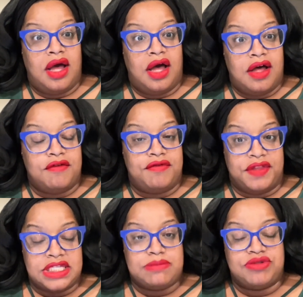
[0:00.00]
of
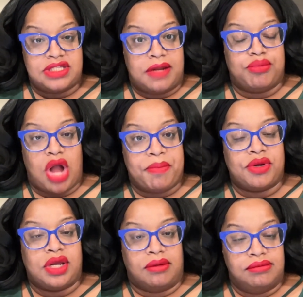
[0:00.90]
this said property.